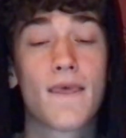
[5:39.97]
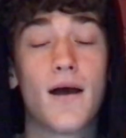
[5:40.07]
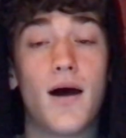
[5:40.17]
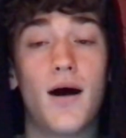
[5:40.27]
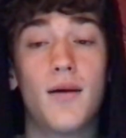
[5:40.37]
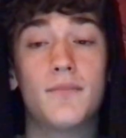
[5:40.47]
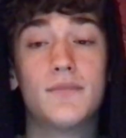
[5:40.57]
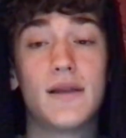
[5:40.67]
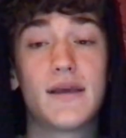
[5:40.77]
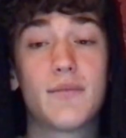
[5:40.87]
And
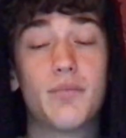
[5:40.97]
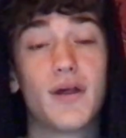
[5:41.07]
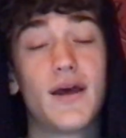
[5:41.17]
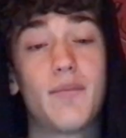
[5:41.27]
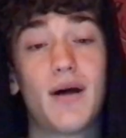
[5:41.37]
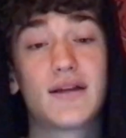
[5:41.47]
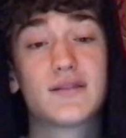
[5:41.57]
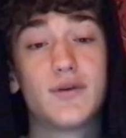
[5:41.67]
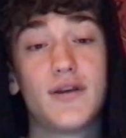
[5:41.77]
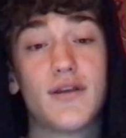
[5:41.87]
he can play
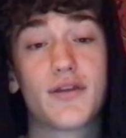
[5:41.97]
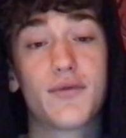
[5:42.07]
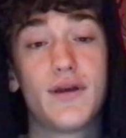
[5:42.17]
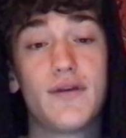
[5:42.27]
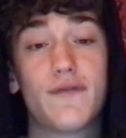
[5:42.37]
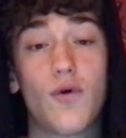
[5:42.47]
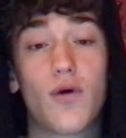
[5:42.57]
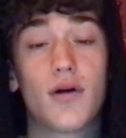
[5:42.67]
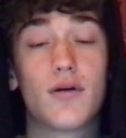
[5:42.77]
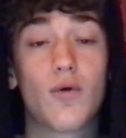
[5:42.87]
possibly the 3,
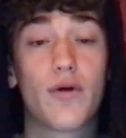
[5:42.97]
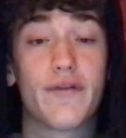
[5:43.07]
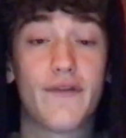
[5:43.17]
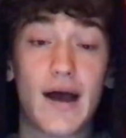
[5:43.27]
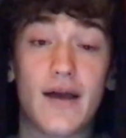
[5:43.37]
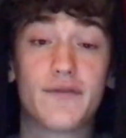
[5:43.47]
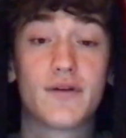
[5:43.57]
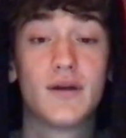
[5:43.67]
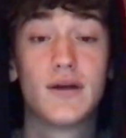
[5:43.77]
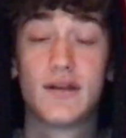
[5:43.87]
4, or the 5,
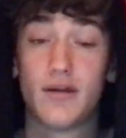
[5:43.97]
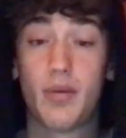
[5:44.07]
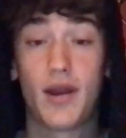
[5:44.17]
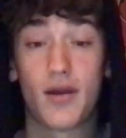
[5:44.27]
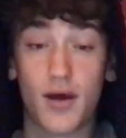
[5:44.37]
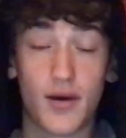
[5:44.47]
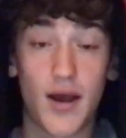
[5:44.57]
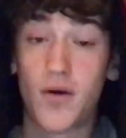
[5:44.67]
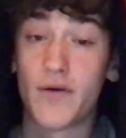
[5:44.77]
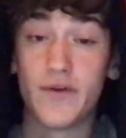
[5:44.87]
depending on
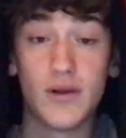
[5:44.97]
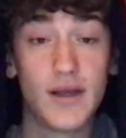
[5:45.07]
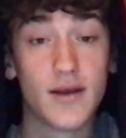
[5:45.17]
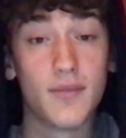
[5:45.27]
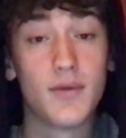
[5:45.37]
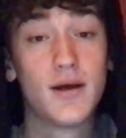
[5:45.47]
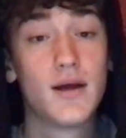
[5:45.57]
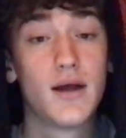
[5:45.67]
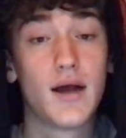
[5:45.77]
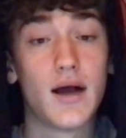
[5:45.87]
however you need him.
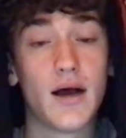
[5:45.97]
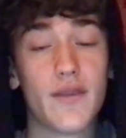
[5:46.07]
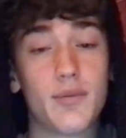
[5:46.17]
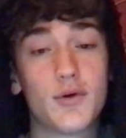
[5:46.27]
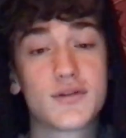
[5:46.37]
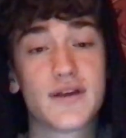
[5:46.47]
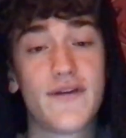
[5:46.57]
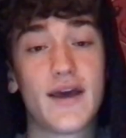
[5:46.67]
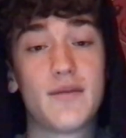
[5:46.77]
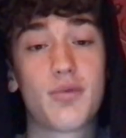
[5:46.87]
The Bulls have
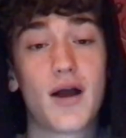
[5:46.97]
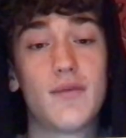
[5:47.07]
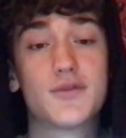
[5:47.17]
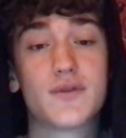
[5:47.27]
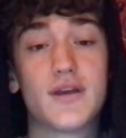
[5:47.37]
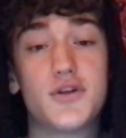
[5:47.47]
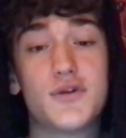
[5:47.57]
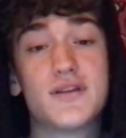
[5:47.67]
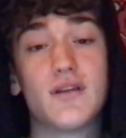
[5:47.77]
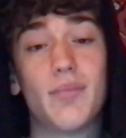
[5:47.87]
had problems with
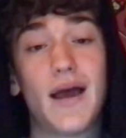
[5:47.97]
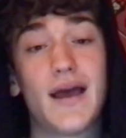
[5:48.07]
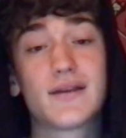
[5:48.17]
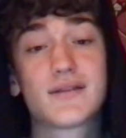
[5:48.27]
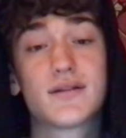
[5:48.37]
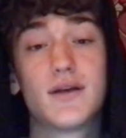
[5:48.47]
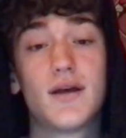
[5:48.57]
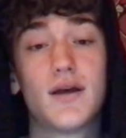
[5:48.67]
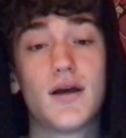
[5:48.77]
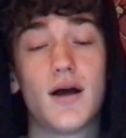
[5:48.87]
injuries in the past.
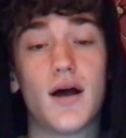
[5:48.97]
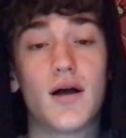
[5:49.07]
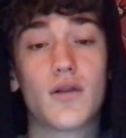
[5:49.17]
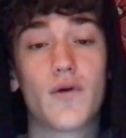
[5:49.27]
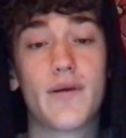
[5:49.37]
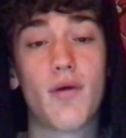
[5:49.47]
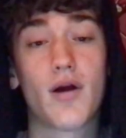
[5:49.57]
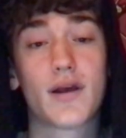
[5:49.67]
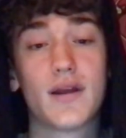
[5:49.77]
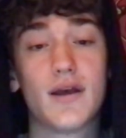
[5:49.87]
Lauri
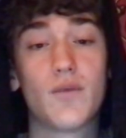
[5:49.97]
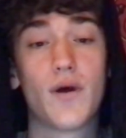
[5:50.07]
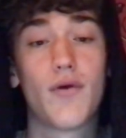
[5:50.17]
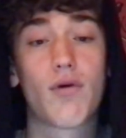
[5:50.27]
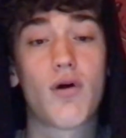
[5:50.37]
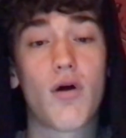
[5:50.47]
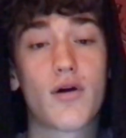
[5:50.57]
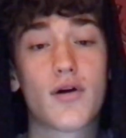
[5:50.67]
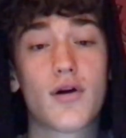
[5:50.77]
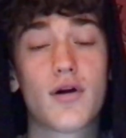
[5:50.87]
Markkanen, Wendell
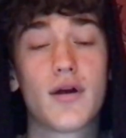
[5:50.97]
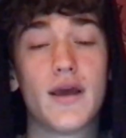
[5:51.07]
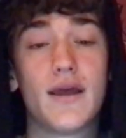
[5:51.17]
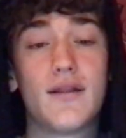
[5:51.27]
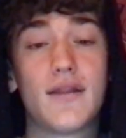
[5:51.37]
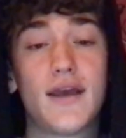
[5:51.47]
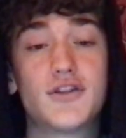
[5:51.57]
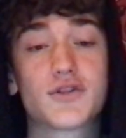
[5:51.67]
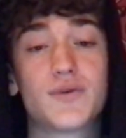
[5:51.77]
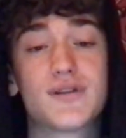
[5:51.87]
Carter, and they
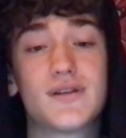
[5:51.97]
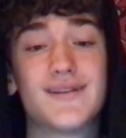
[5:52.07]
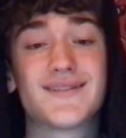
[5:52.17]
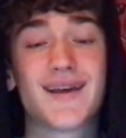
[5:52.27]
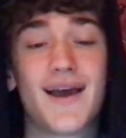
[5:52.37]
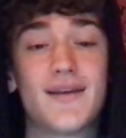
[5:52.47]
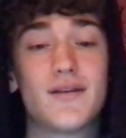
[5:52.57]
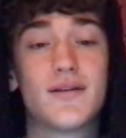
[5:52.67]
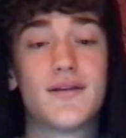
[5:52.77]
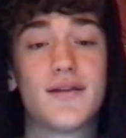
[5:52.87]
just recently
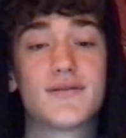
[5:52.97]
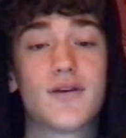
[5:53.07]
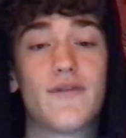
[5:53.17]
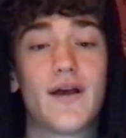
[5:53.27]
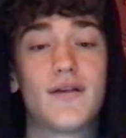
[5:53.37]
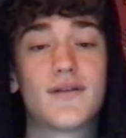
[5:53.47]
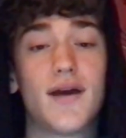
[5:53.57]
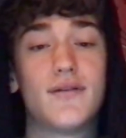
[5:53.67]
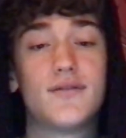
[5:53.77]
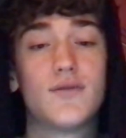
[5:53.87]
signed Denzel
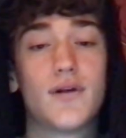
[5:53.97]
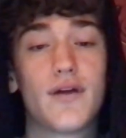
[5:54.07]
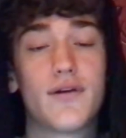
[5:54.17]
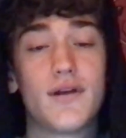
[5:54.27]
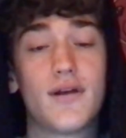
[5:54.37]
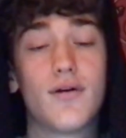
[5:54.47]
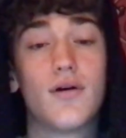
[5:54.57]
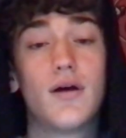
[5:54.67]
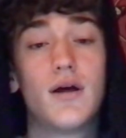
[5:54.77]
Valentine to another deal.